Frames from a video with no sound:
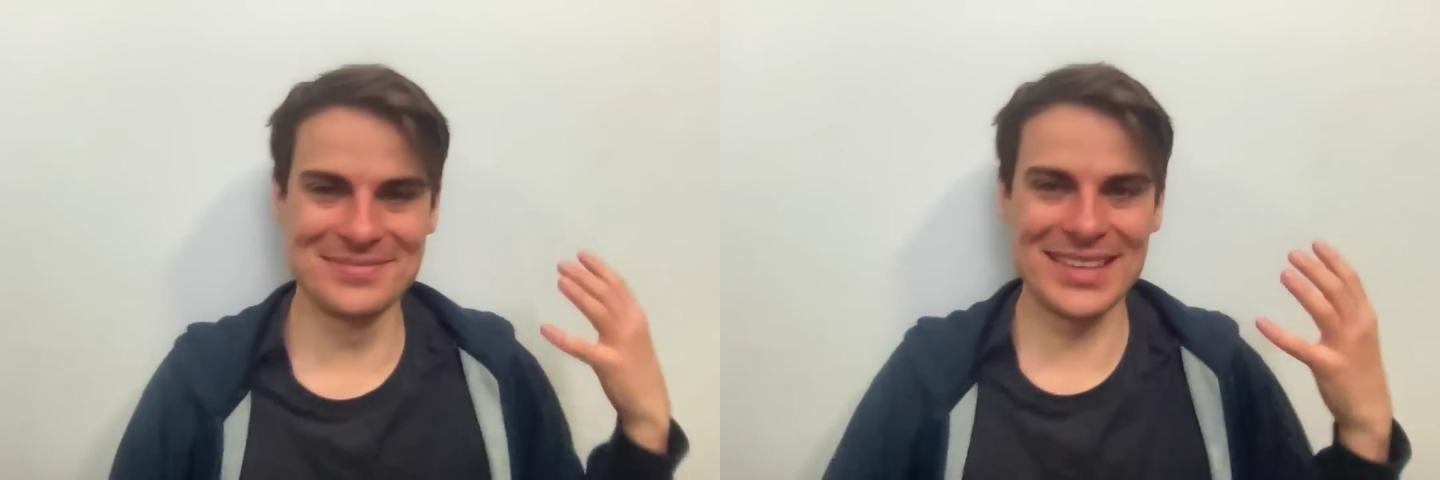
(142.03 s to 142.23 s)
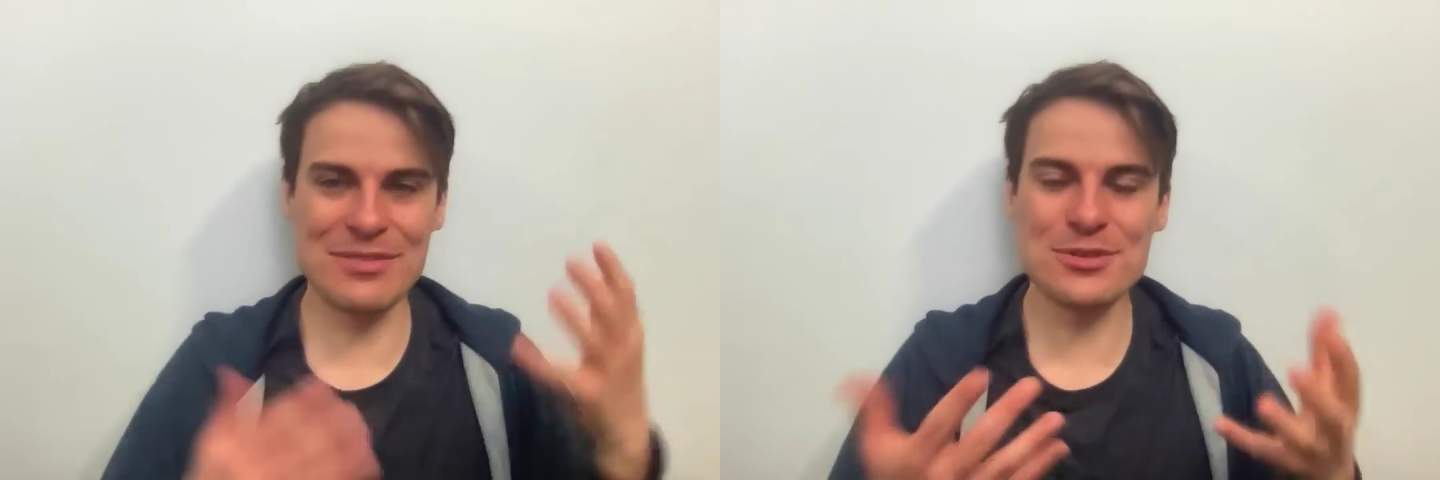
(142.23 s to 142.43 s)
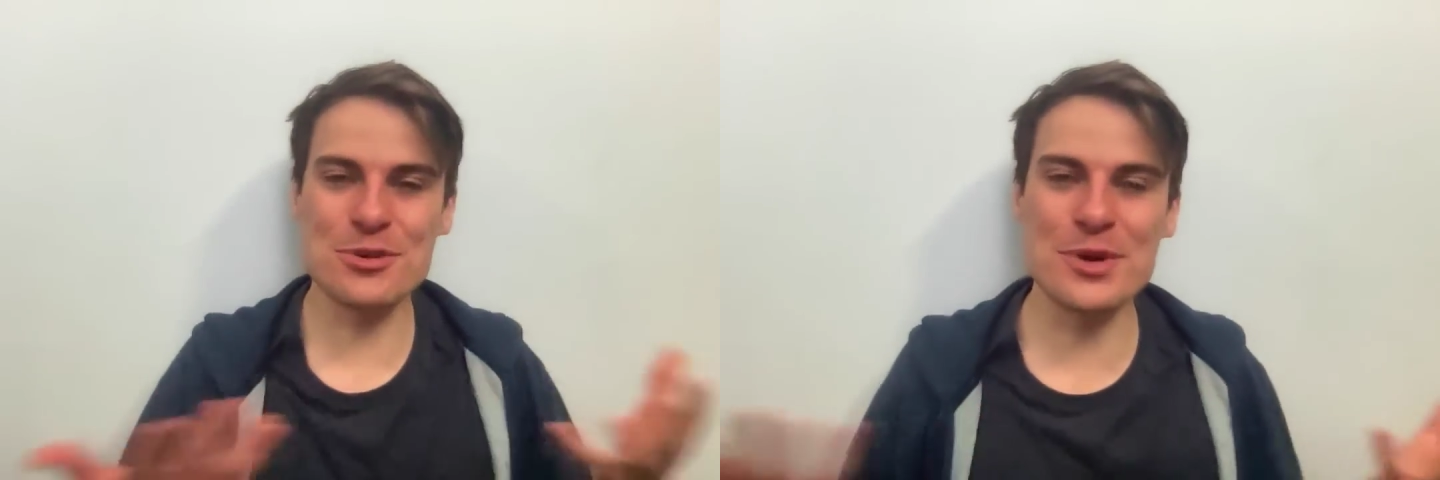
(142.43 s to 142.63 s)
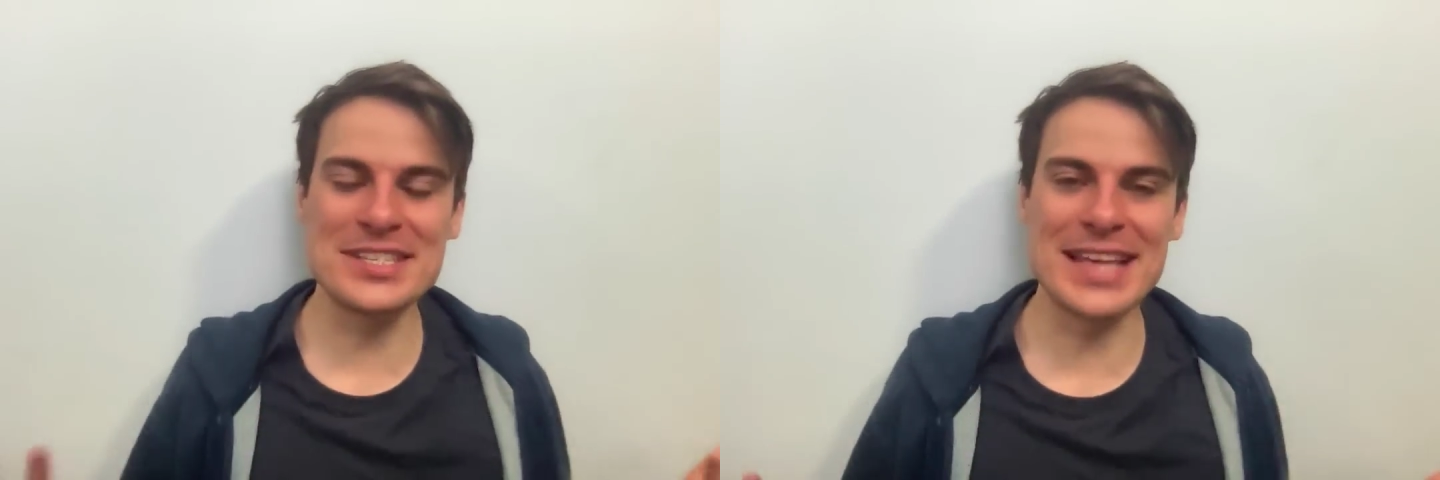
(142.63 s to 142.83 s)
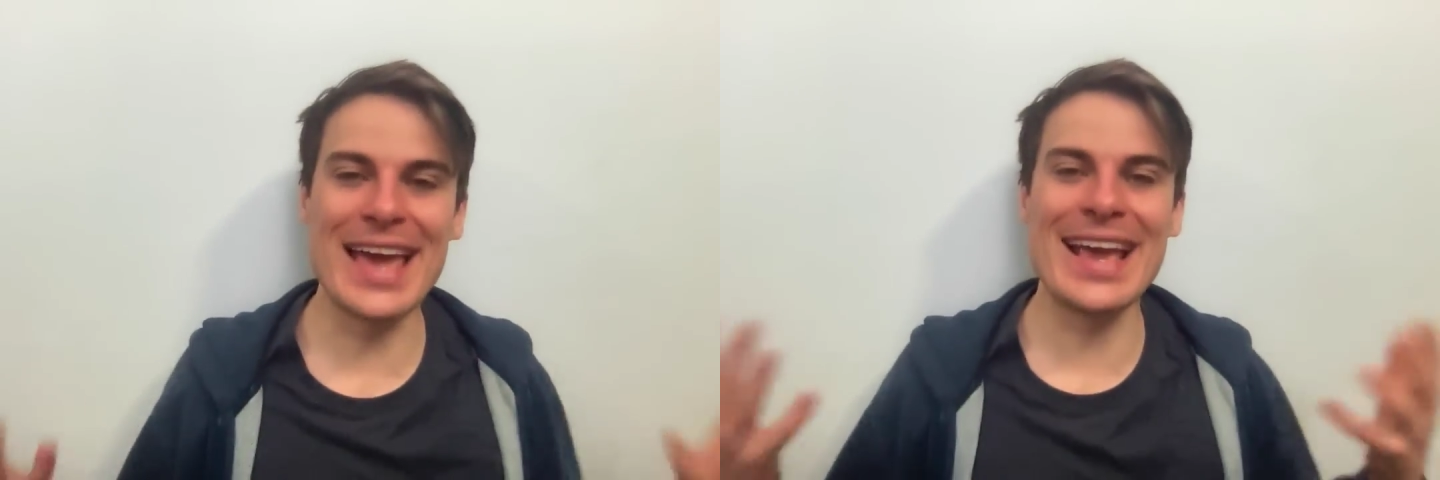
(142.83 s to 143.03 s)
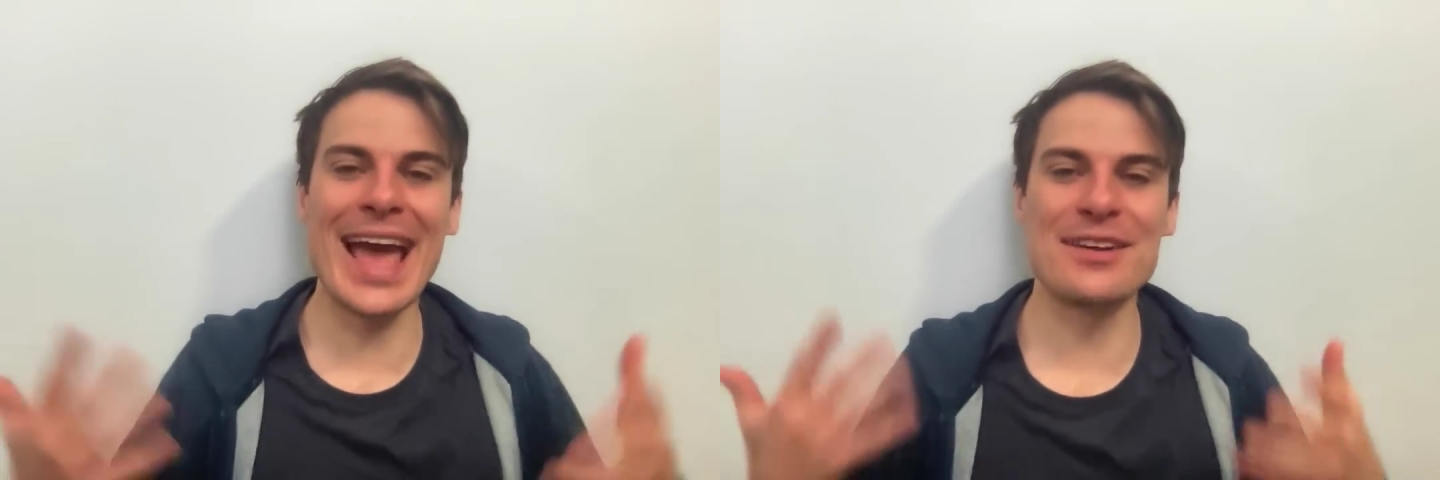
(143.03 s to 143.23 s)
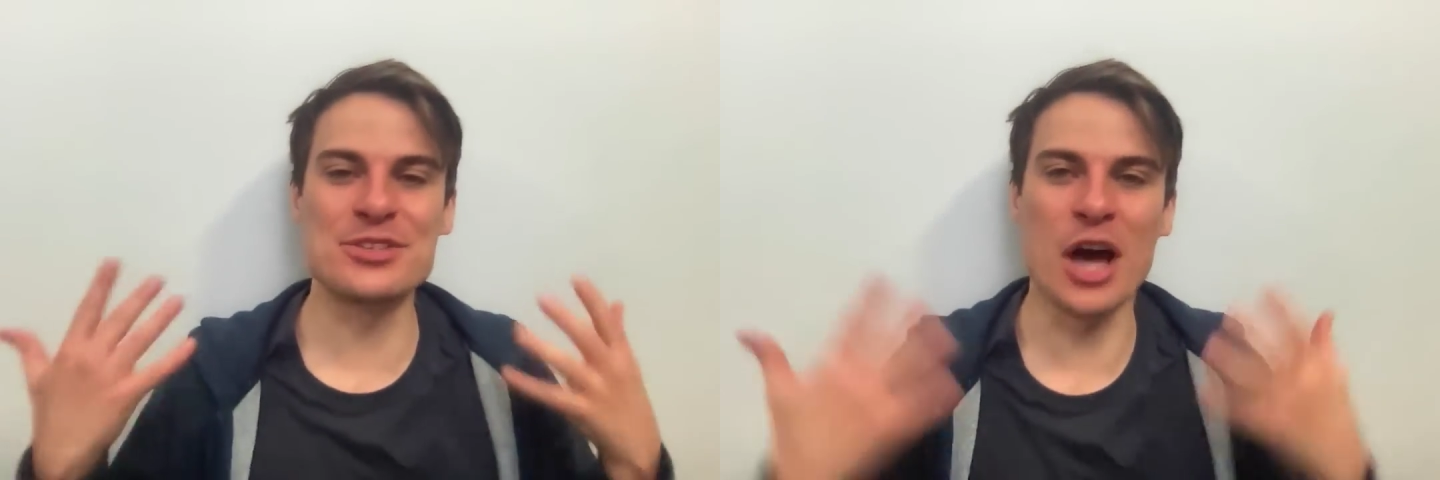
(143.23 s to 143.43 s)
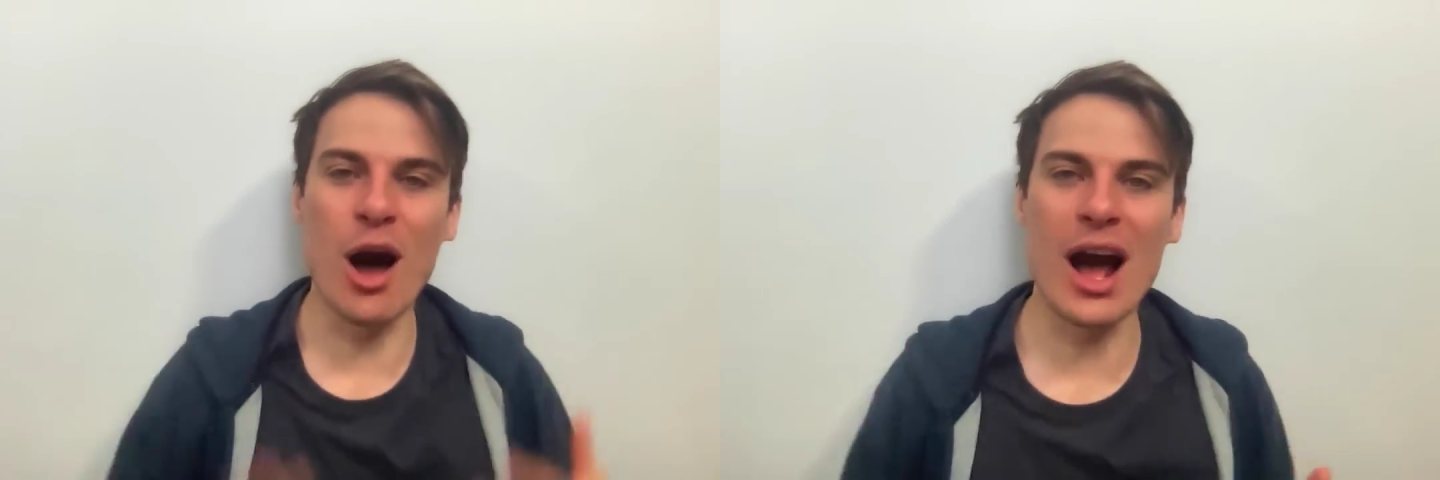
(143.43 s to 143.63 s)
everyone's always saying how
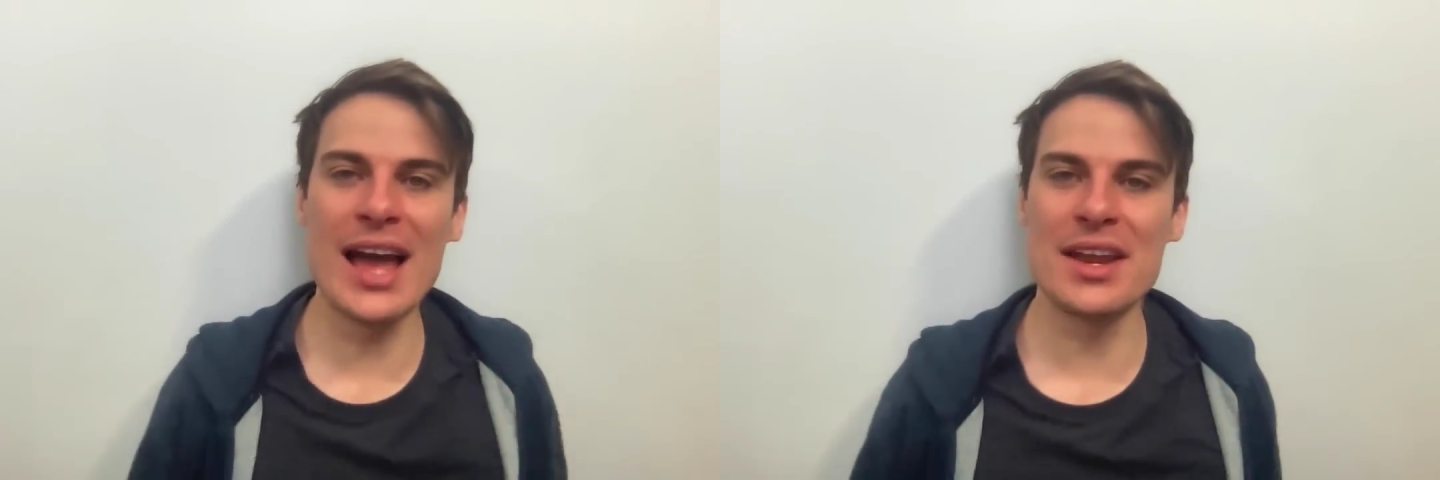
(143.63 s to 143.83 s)
tired